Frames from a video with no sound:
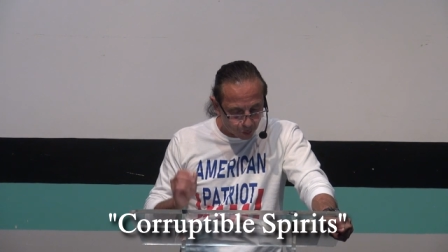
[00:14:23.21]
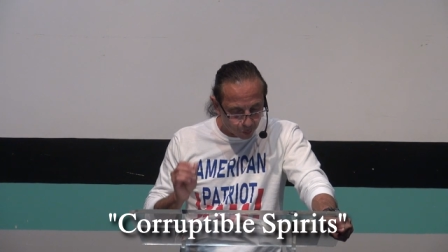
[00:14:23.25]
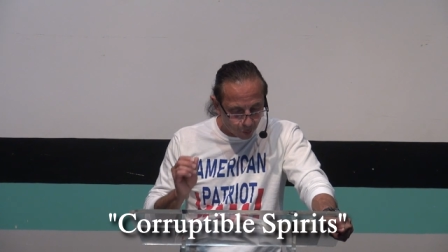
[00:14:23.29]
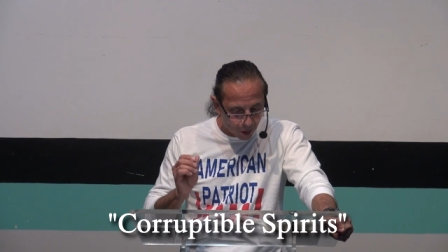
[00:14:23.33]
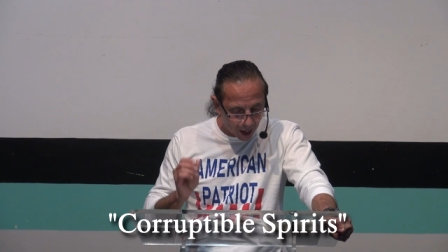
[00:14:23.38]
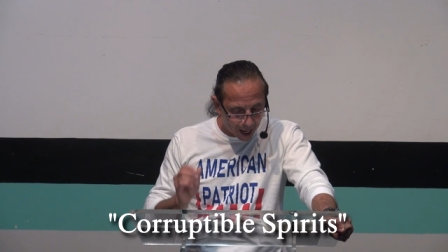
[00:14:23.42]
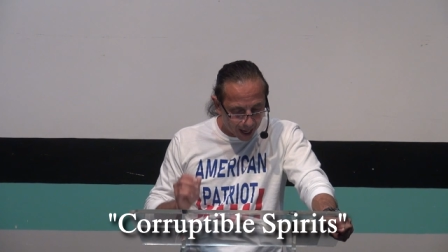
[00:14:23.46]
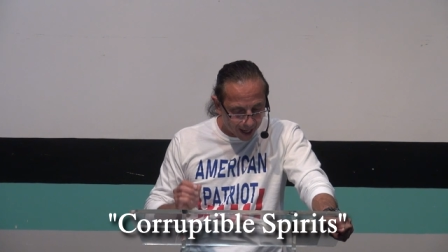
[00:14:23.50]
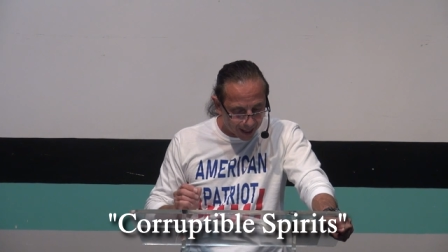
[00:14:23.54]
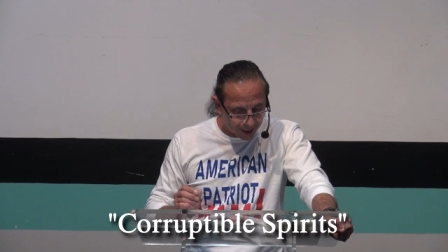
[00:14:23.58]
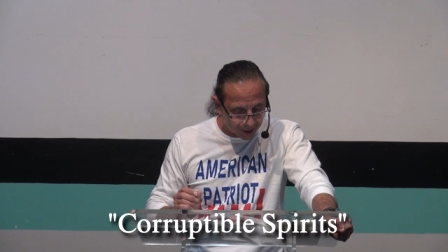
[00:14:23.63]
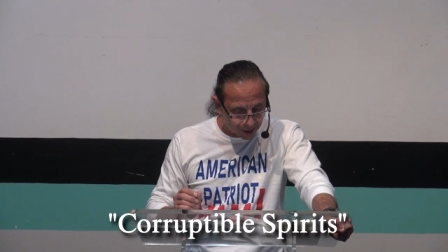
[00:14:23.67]

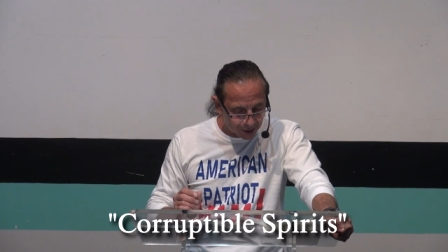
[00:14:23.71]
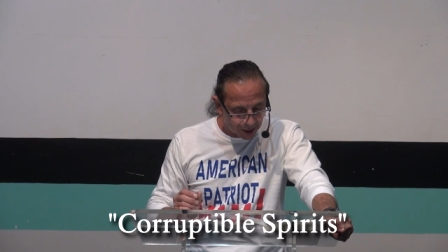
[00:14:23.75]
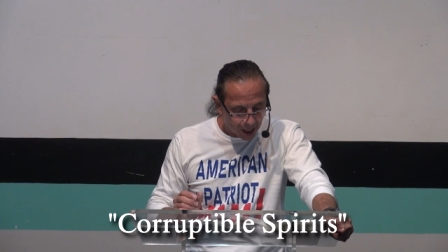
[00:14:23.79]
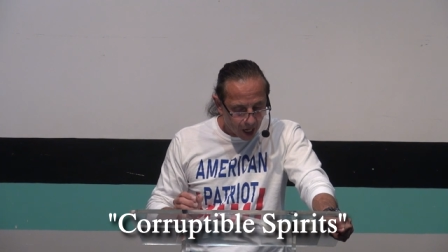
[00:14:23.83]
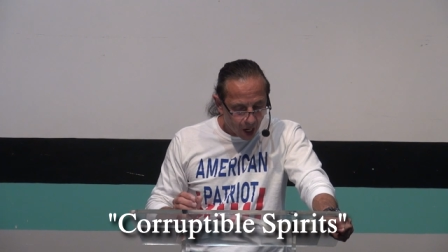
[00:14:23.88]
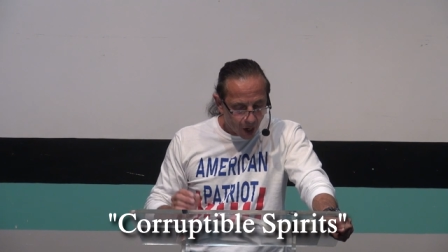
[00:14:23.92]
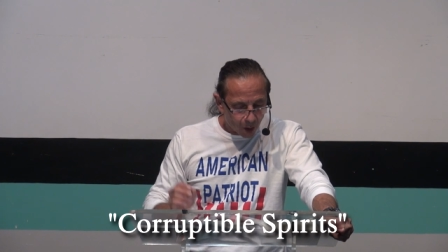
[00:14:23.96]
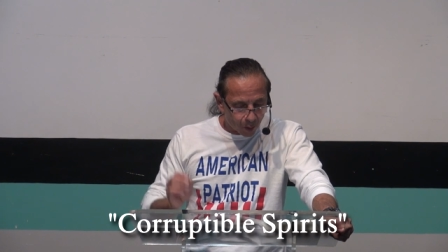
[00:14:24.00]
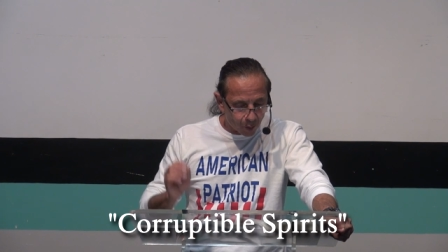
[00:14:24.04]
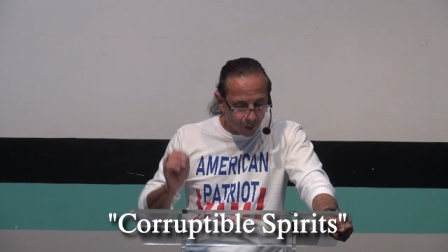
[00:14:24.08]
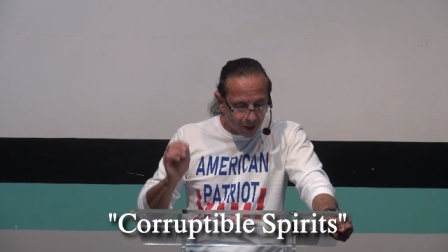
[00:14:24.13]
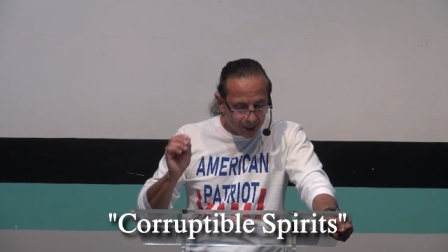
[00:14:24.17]
wise,
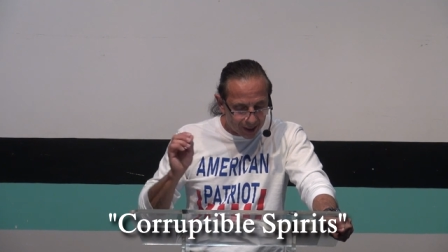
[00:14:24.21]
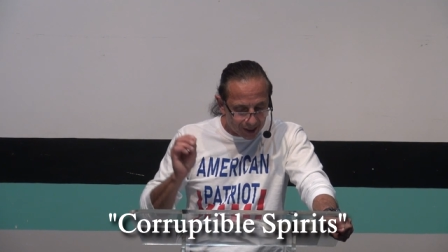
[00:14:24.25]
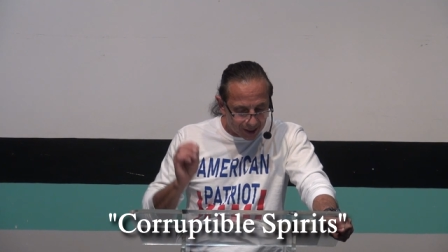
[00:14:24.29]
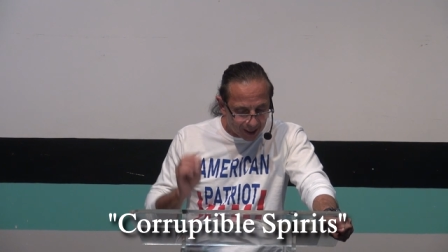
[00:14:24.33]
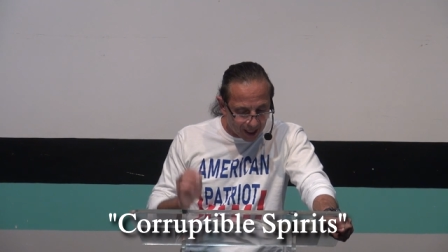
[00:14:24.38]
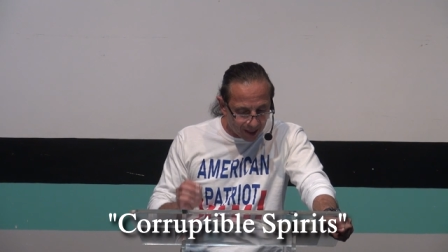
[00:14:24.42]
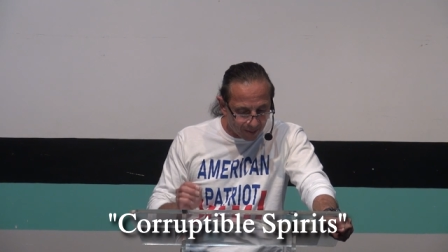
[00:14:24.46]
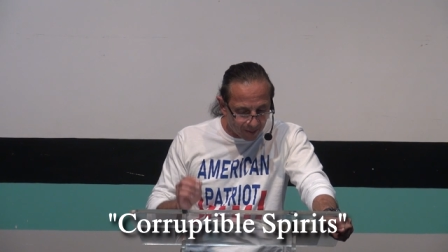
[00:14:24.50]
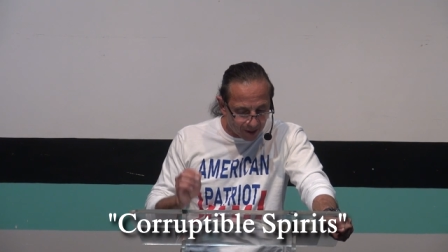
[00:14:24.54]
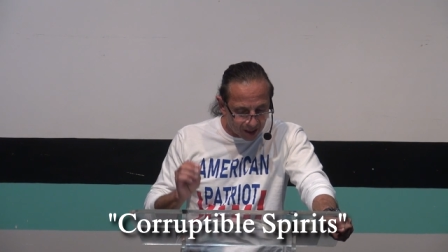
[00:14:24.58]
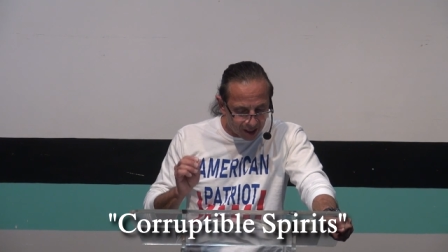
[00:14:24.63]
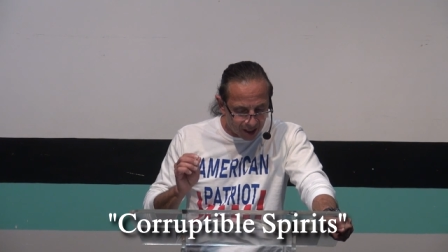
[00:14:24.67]

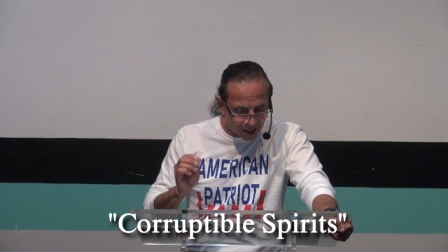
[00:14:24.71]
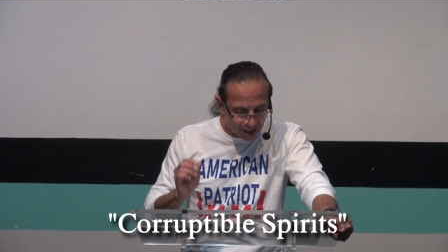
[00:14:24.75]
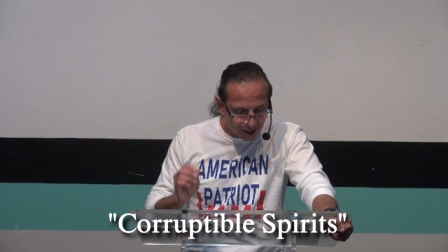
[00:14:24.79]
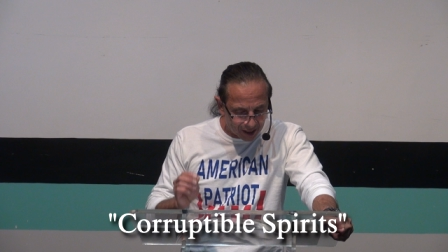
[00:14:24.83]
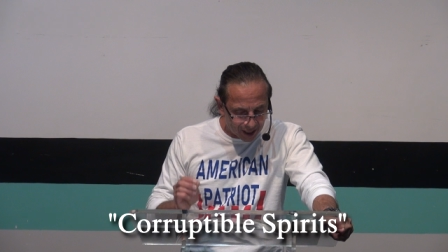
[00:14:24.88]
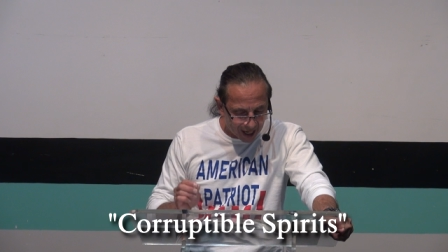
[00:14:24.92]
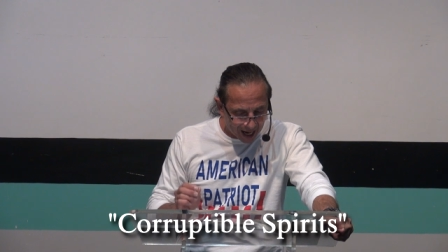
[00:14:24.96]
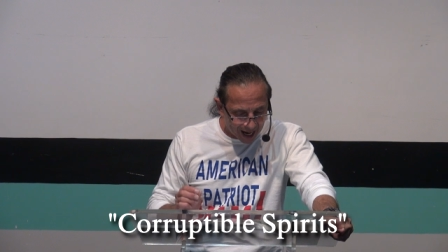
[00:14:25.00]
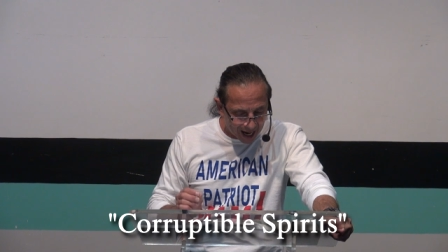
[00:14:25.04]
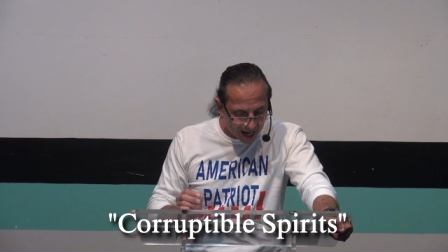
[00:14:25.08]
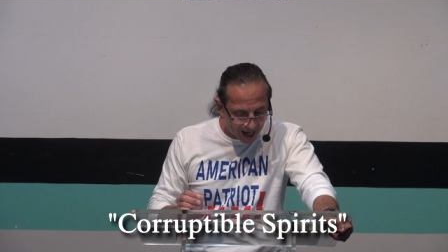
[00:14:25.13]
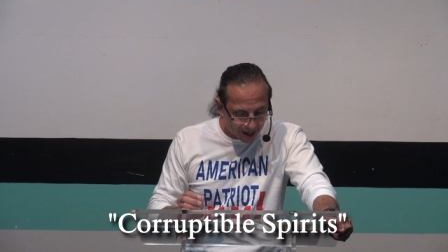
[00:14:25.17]
redeeming the
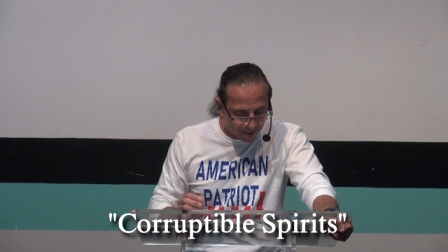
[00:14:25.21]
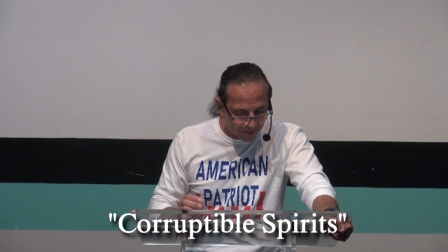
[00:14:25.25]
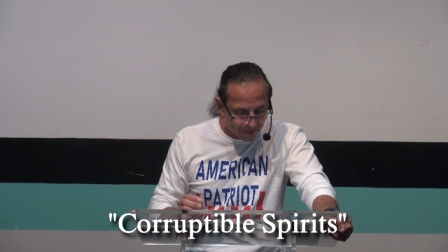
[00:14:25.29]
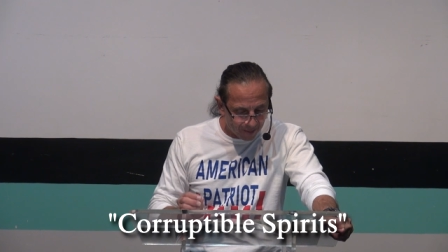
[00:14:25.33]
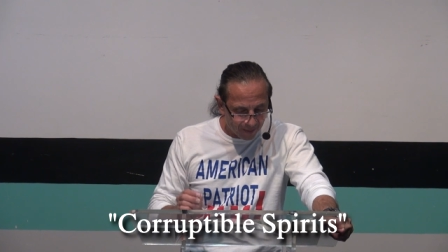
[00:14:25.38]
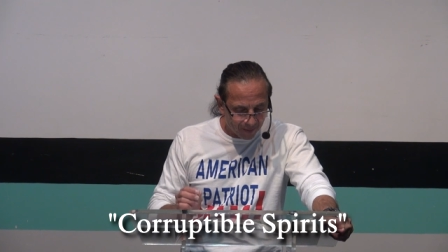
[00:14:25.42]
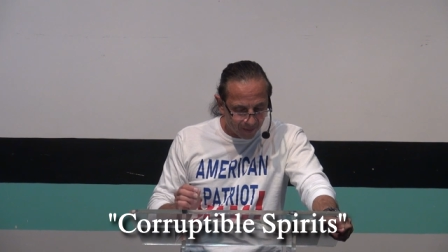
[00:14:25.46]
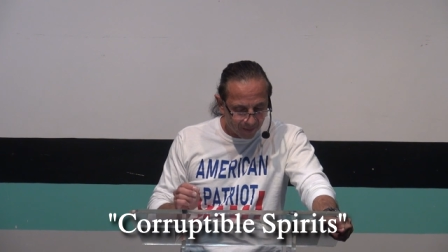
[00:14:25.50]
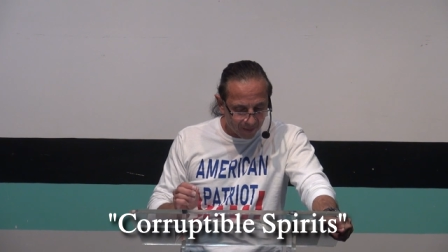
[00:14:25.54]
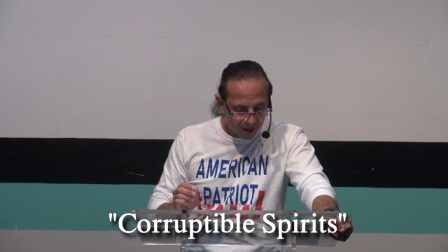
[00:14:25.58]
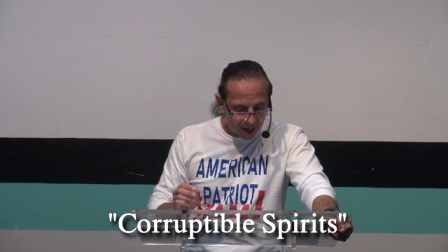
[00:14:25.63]
time